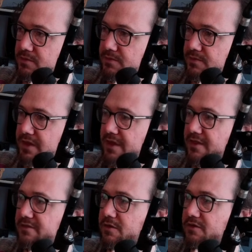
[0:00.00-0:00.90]
Yeah,
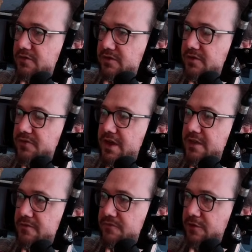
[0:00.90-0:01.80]
there's lots of stuff here
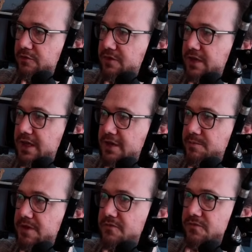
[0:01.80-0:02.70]
that feels like it could
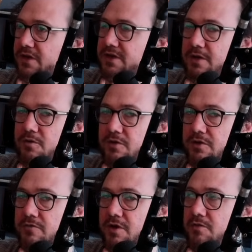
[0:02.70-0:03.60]
be a find out on
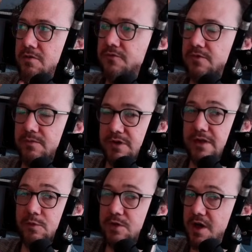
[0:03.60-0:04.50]
your own. Like
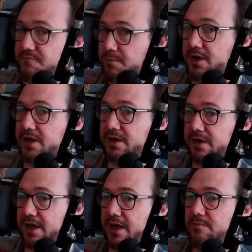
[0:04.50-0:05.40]
when you have money in a
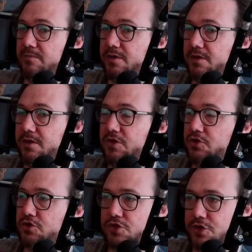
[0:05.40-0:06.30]
game, you
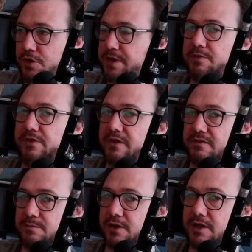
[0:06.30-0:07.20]
just show people that
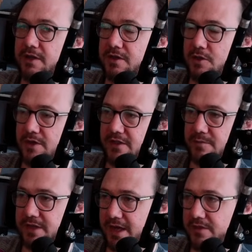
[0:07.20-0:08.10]
there's money. You let
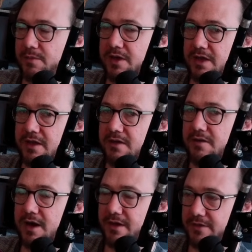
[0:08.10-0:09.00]
them get the money,
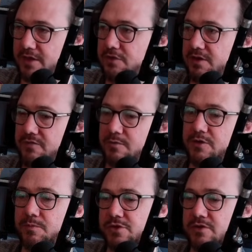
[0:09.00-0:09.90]
and then you give them an
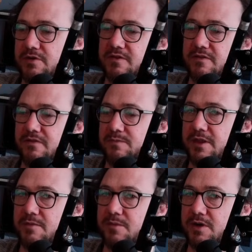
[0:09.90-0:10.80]
opportunity to
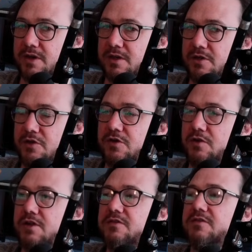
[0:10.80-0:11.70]
spend the money. You don't
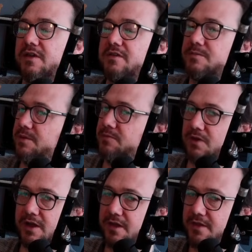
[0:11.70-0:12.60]
need to say to people
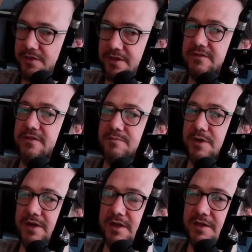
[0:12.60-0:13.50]
like, this is
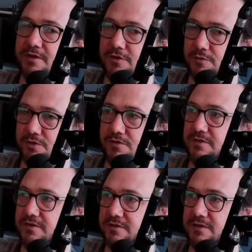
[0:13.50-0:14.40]
money. You'll use
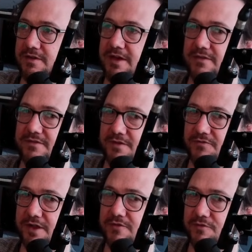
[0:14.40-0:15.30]
it to get stuff
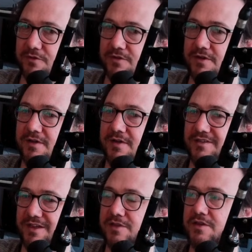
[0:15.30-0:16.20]
later on. It's
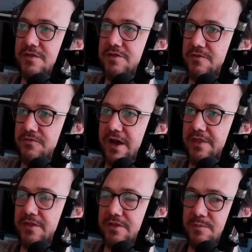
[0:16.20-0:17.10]
like the fact
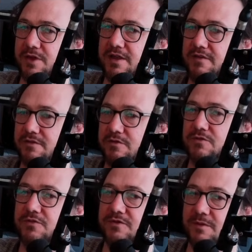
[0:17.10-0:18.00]
that the money is used
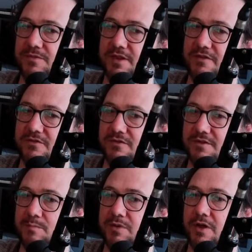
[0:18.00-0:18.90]
for something is just
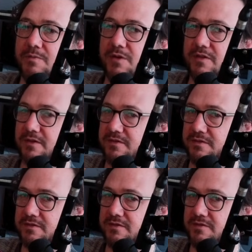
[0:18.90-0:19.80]
implied by the
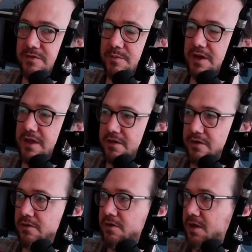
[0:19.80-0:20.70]
existence of the money, you know?